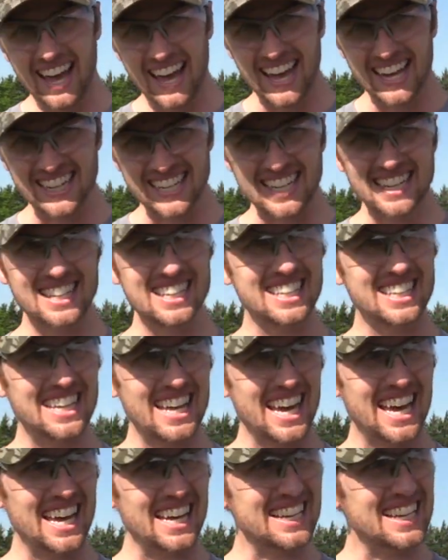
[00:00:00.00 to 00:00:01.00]
At the end of the
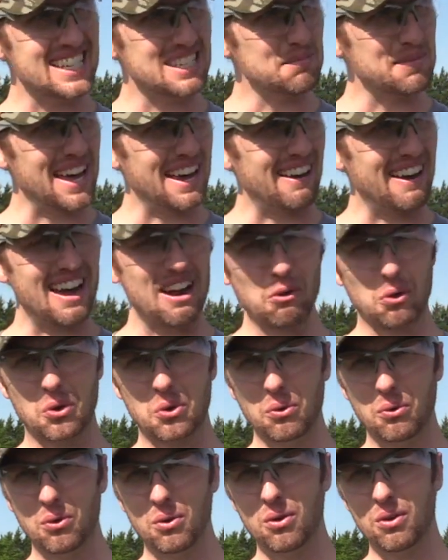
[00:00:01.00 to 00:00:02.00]
day, it doesn't matter how
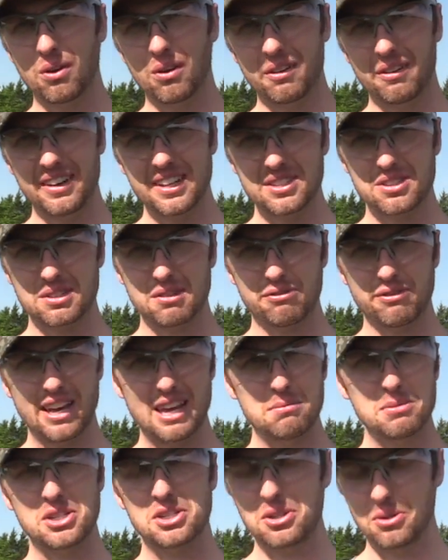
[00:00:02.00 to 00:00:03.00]
cool or Insta
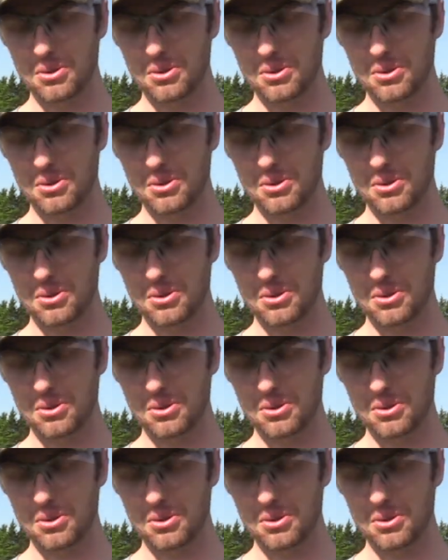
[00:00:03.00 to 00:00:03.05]
famous